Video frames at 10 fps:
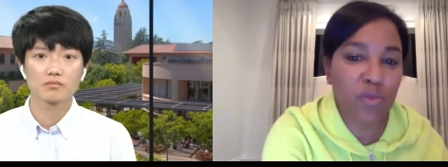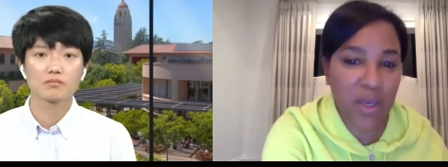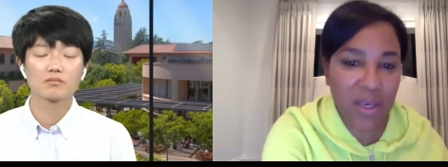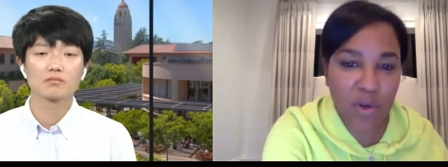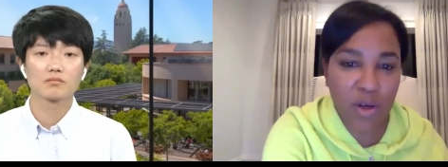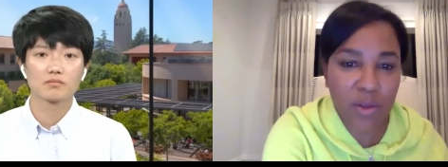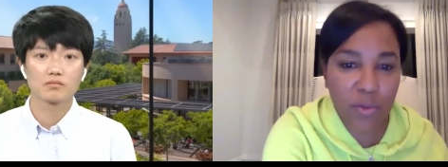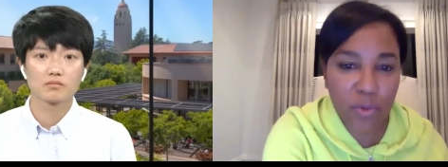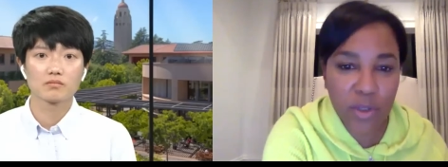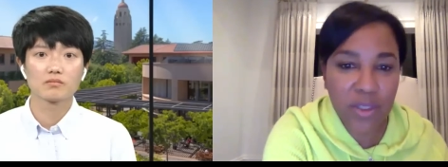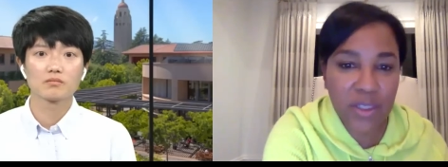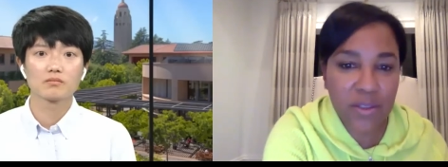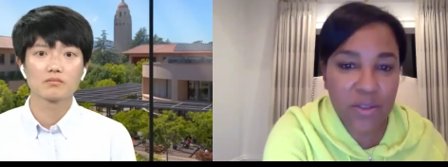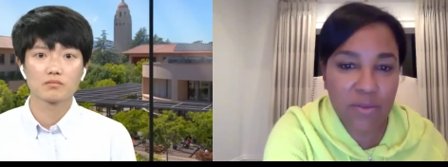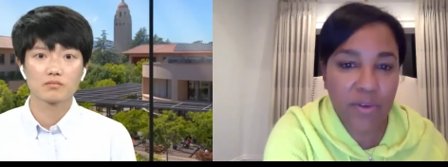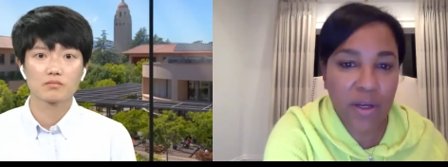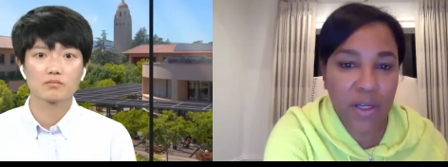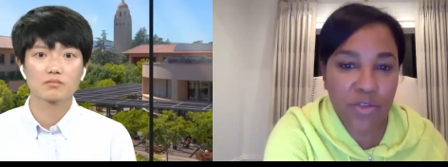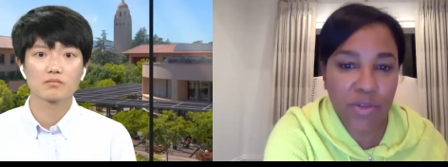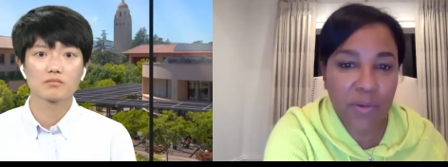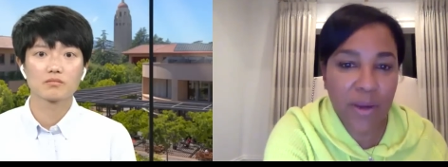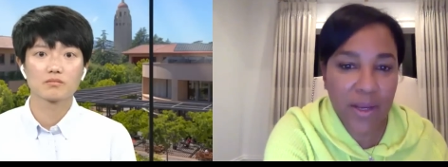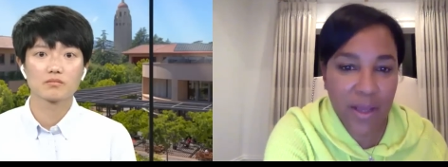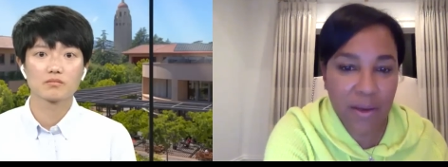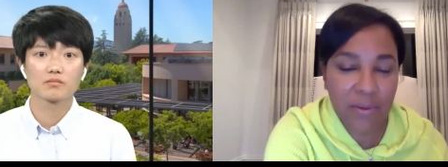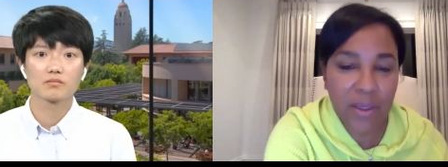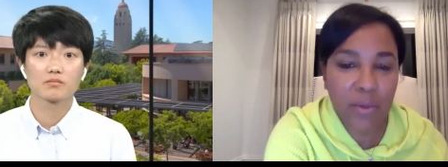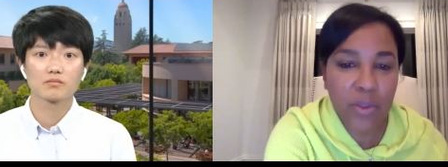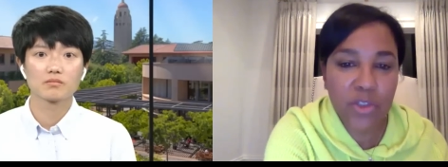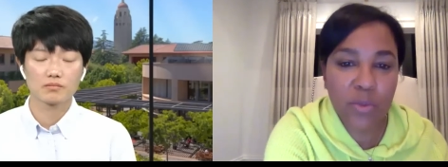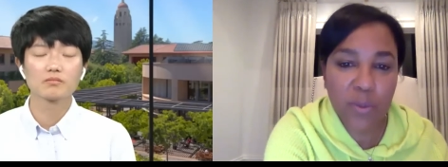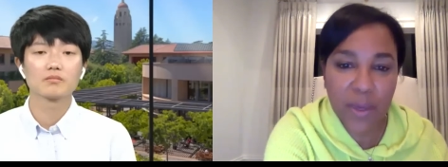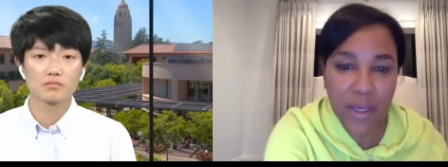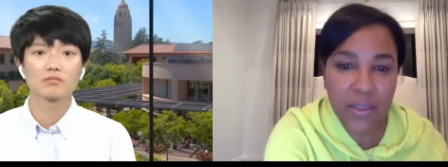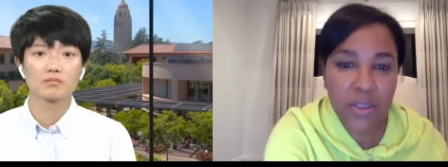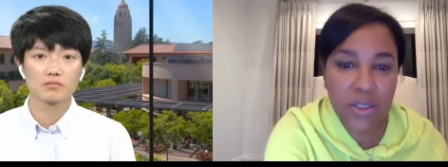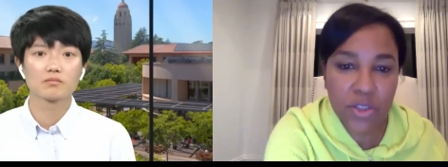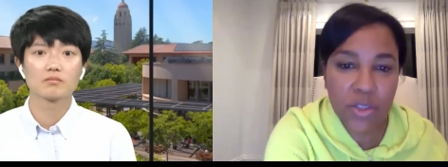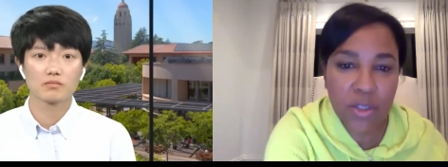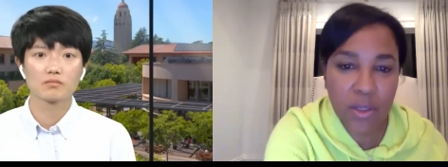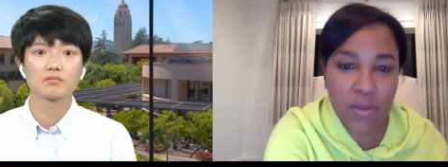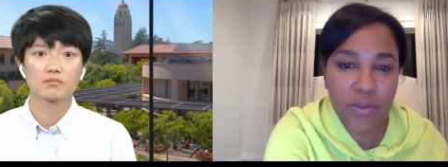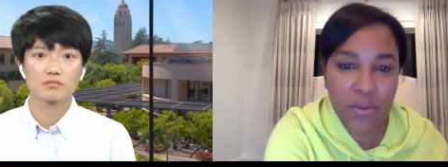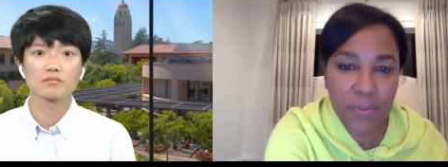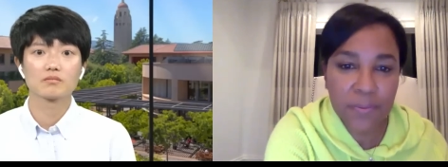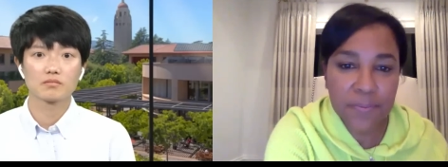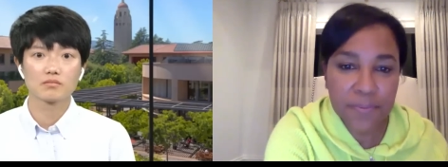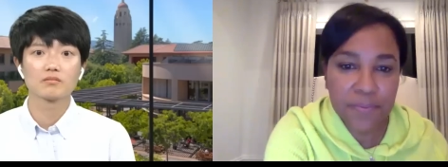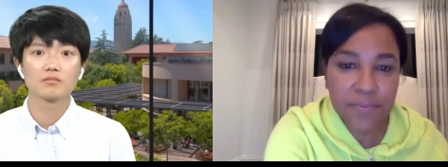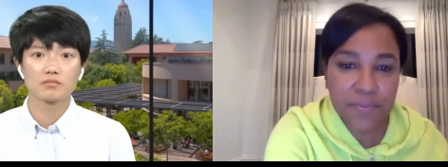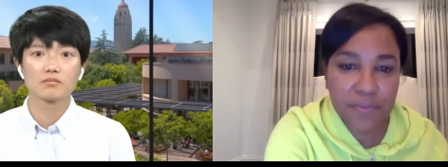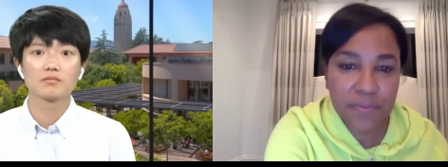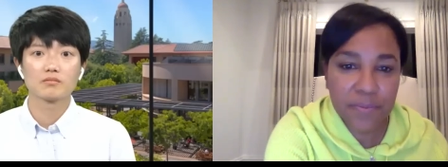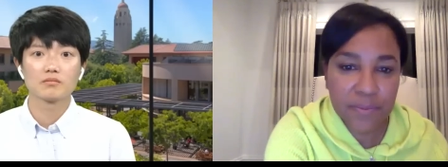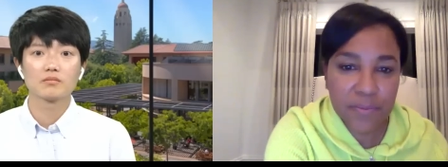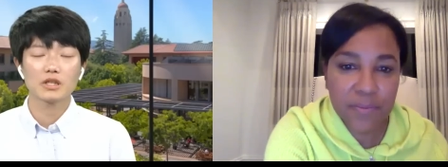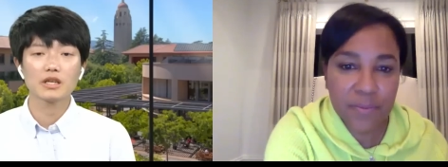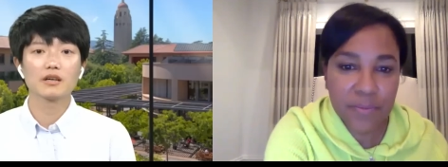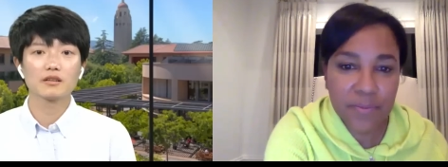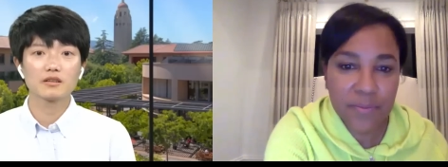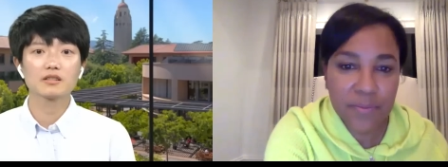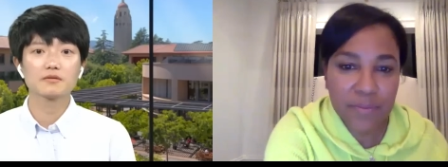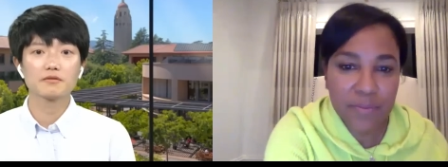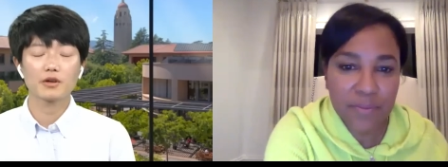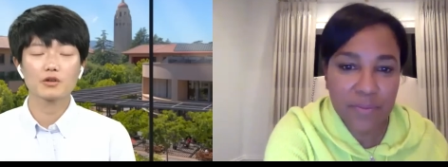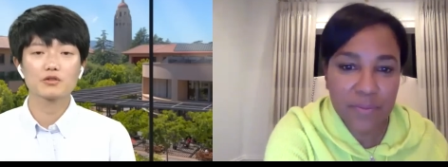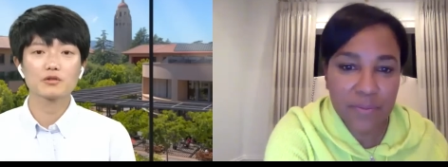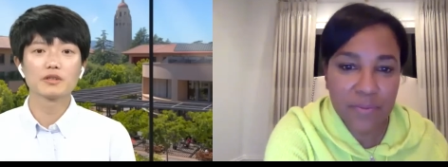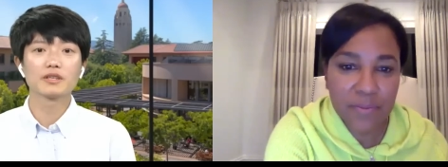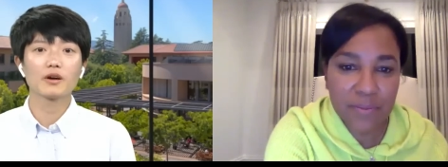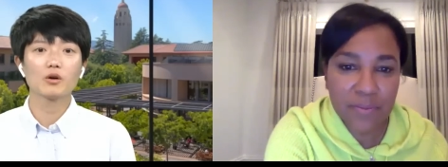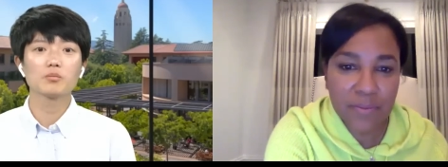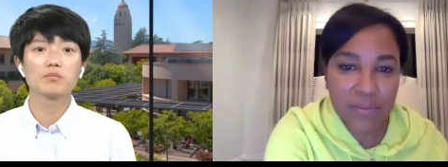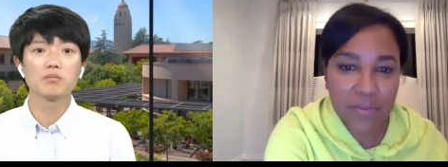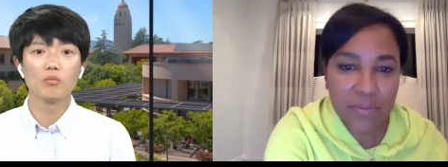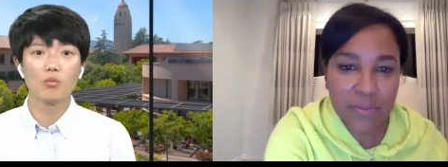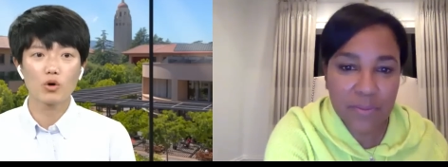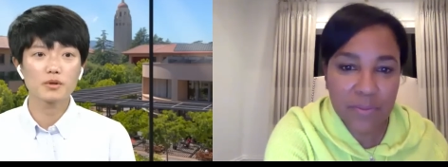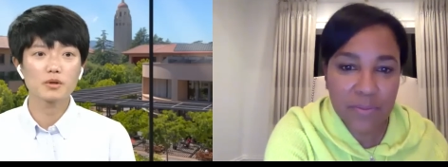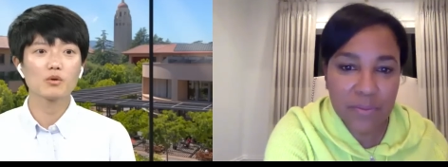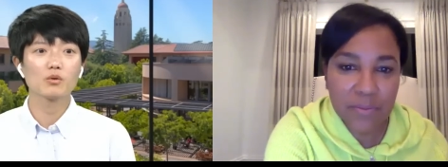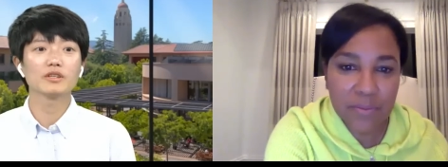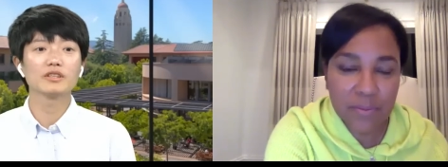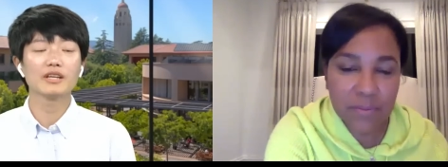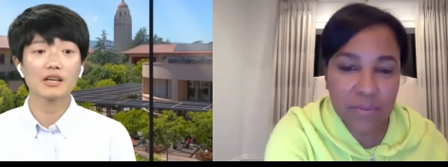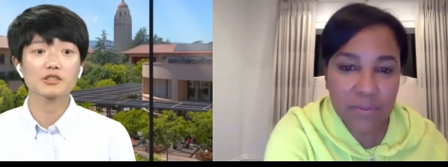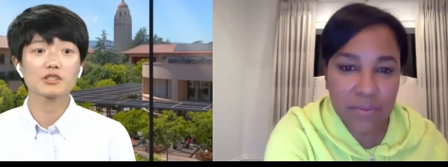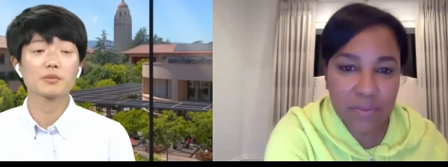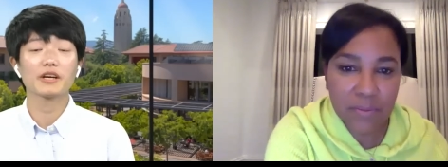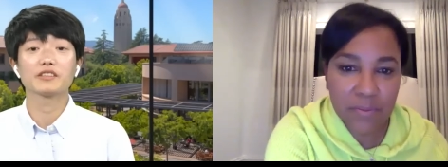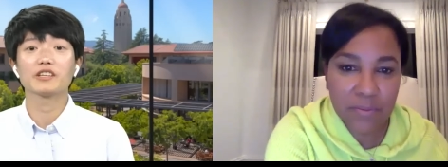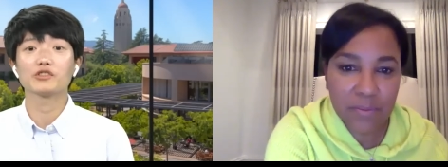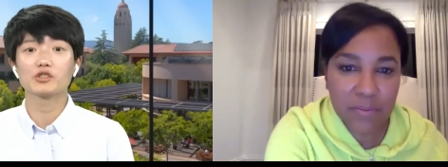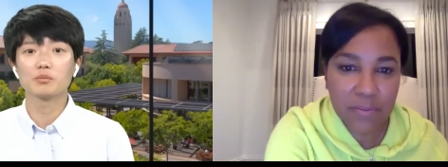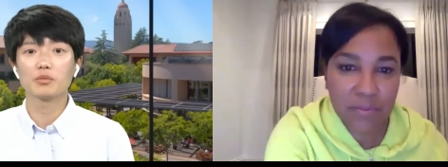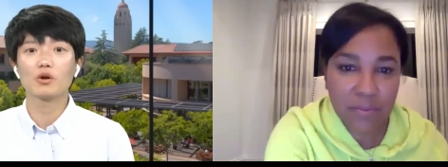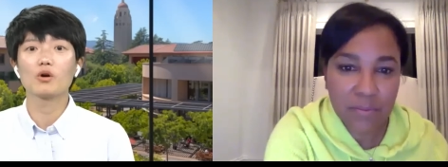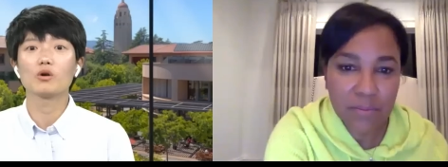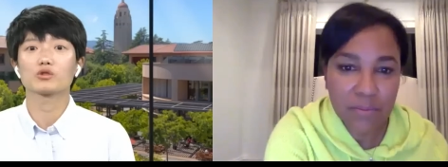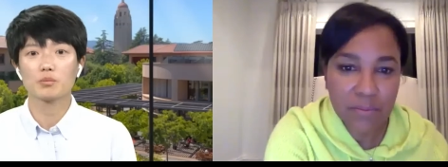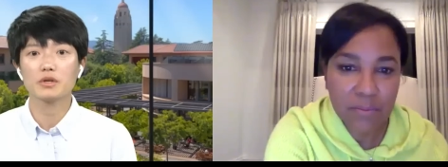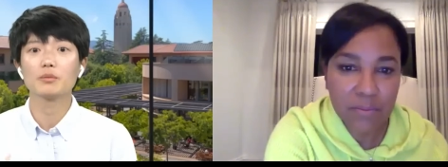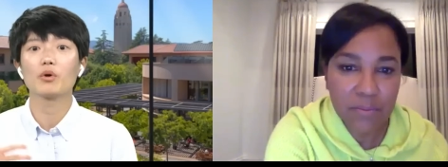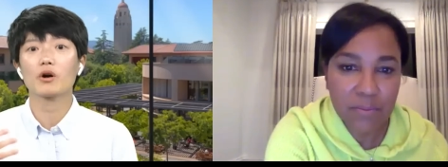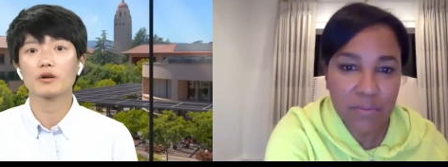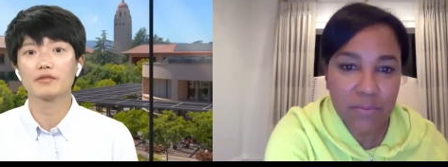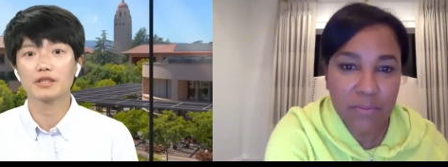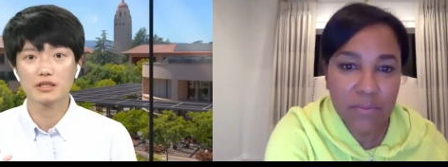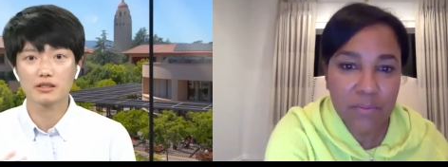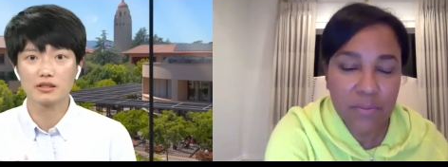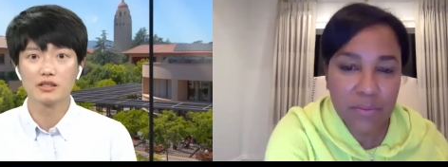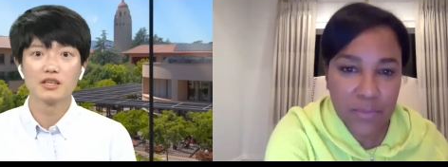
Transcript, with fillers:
Speaker 1: beam on the real ills of our country right now, and we should be paying attention to those.
Speaker 2: Yeah, that's very true. And I hope more people would not just pay attention, but also be part of it and,